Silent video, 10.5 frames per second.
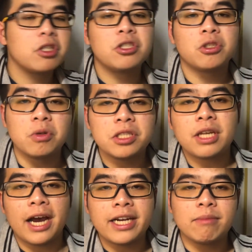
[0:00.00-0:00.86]
so
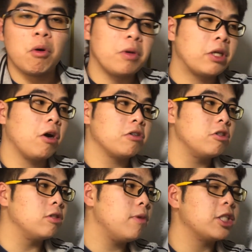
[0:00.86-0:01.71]
this item only costs
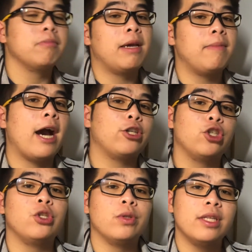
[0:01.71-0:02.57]
this much. Maybe I
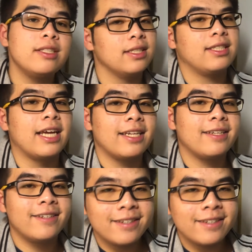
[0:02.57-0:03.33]
should do this instead.